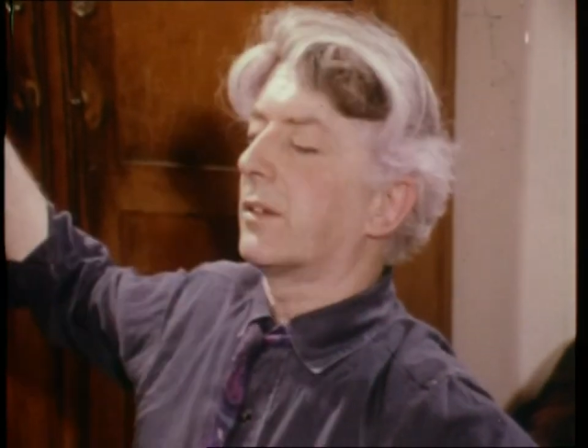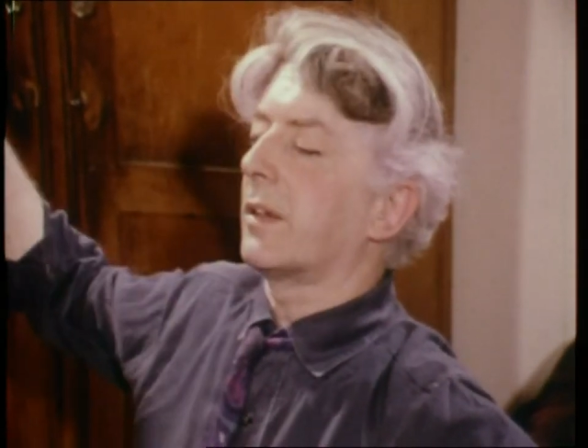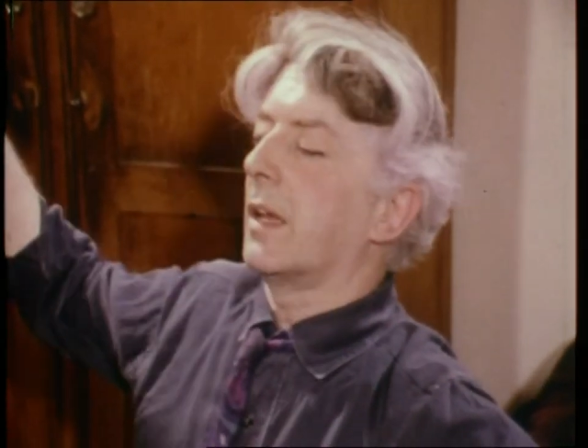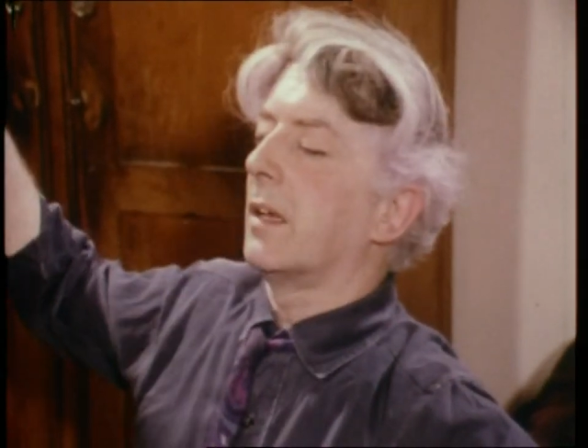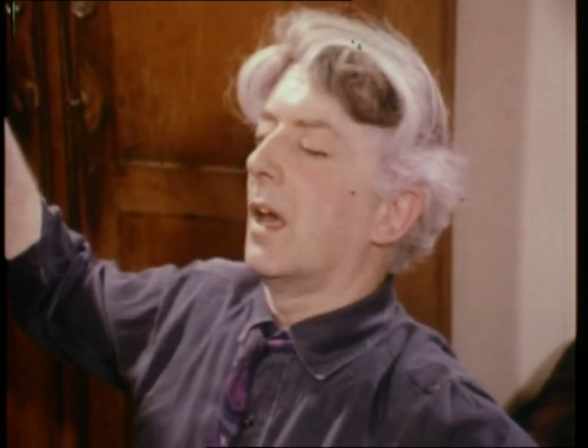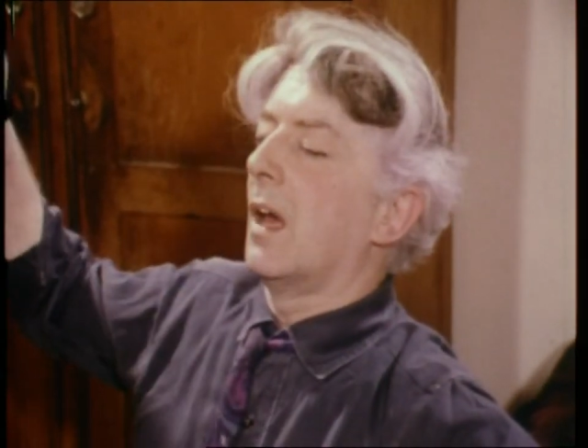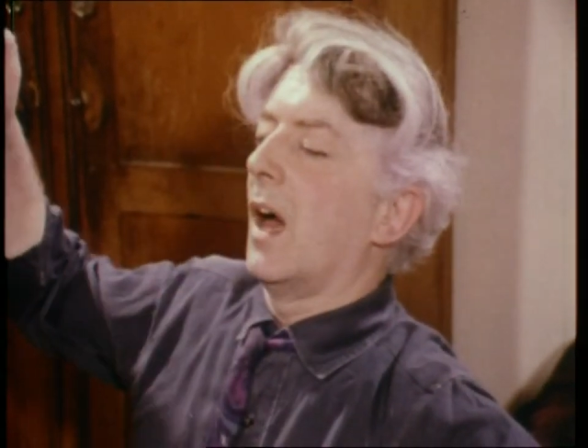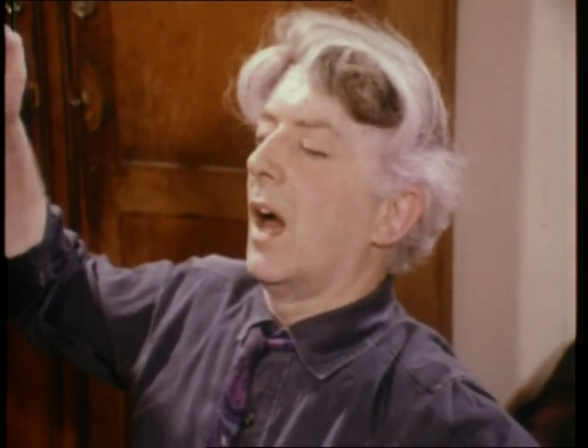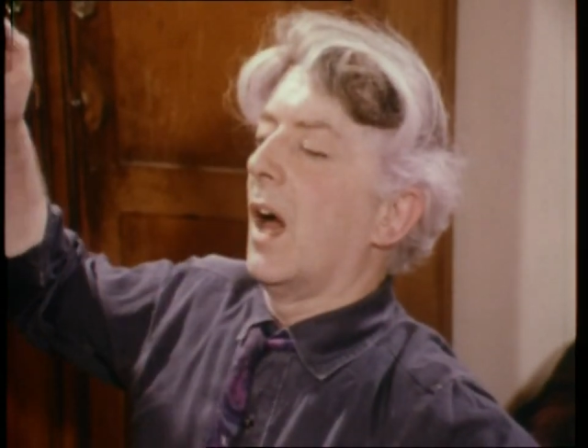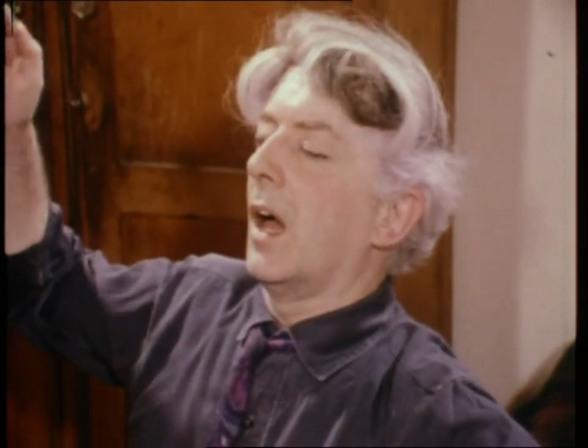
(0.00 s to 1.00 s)
said,
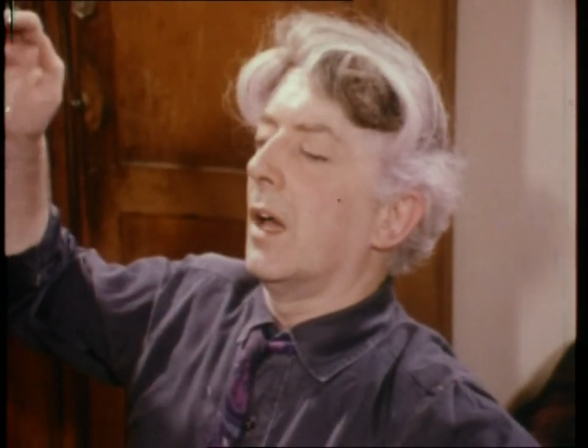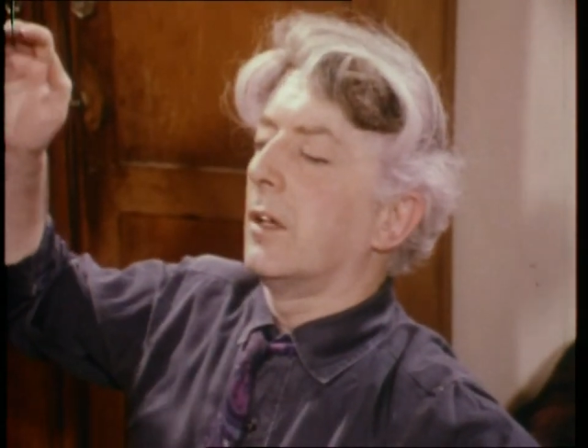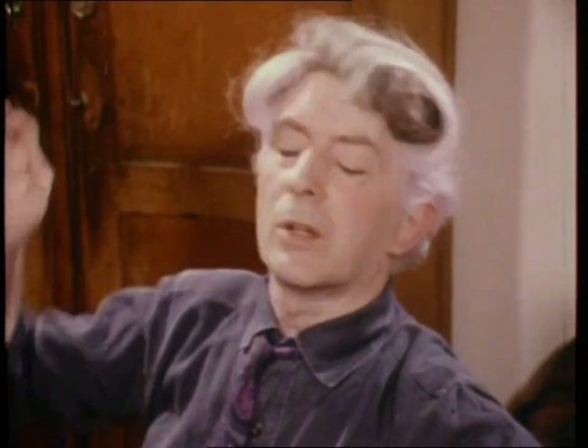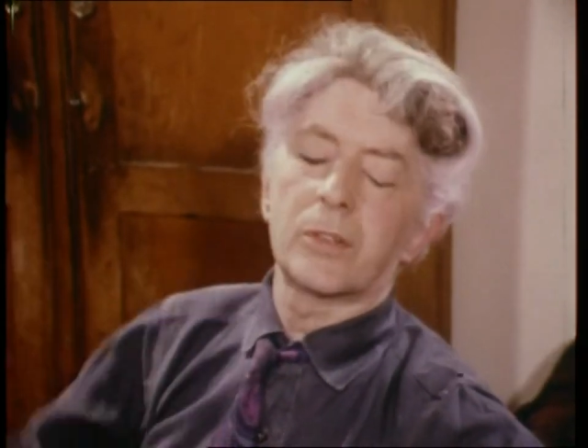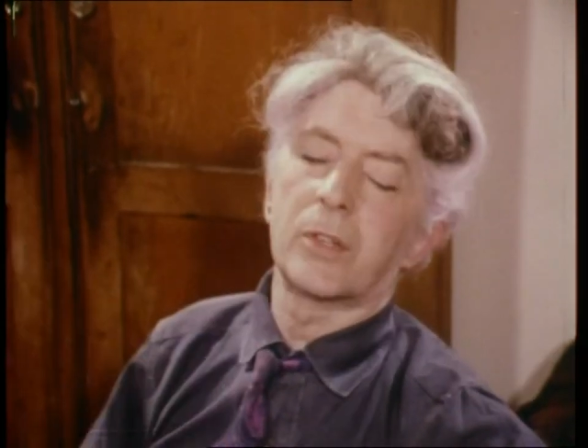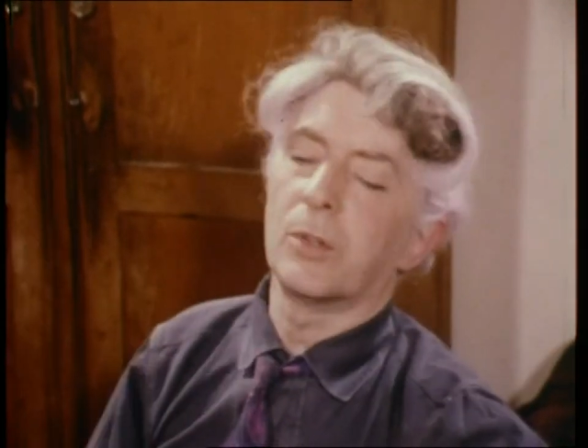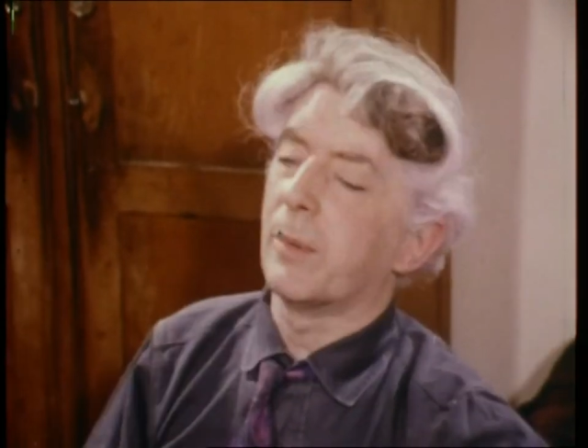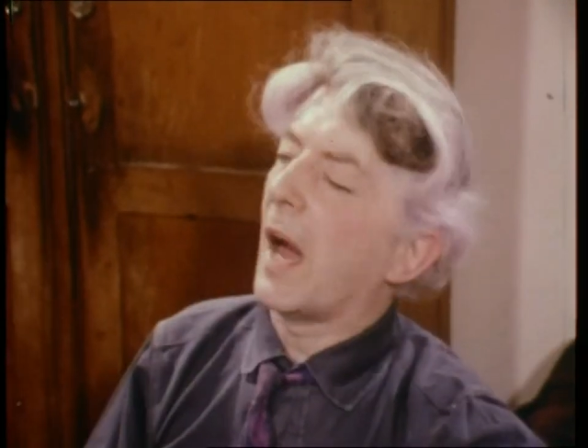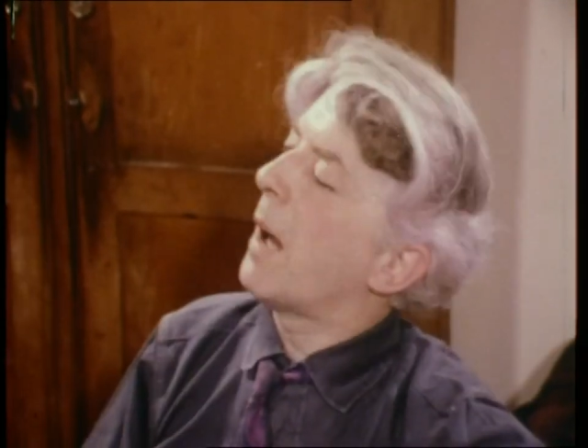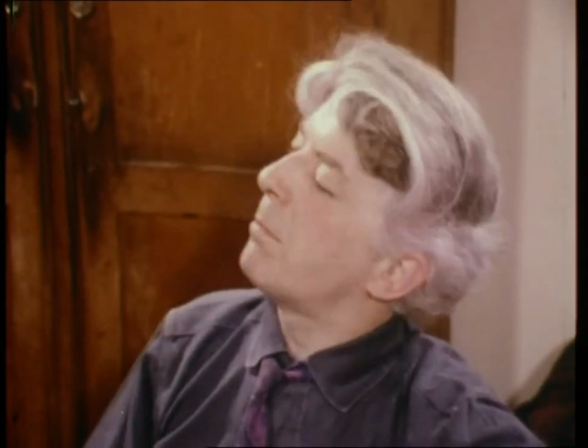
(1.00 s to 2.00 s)
"You'll excuse
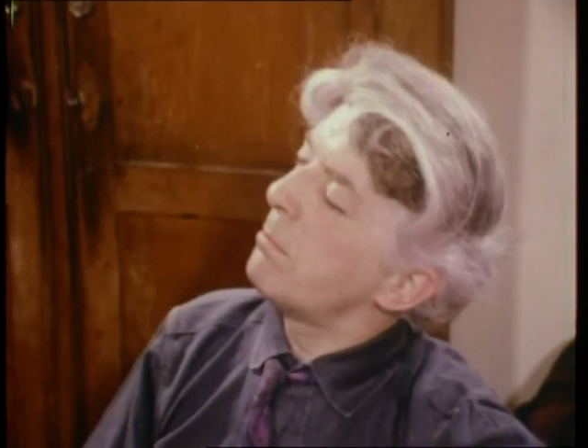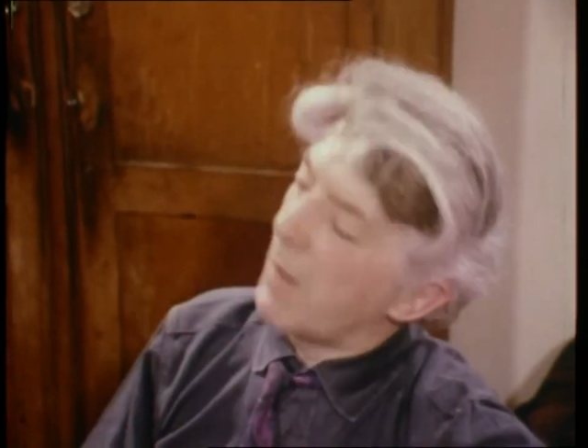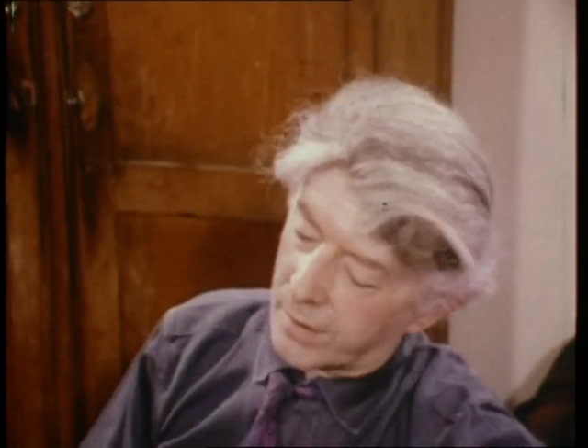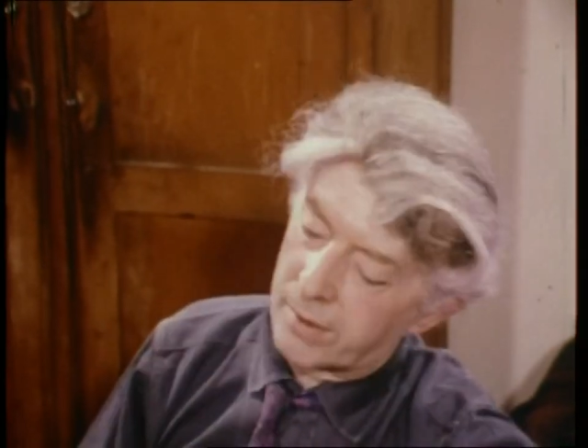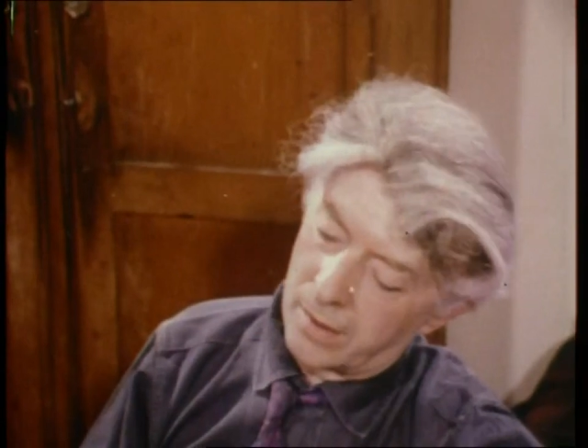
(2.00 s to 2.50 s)
me, I must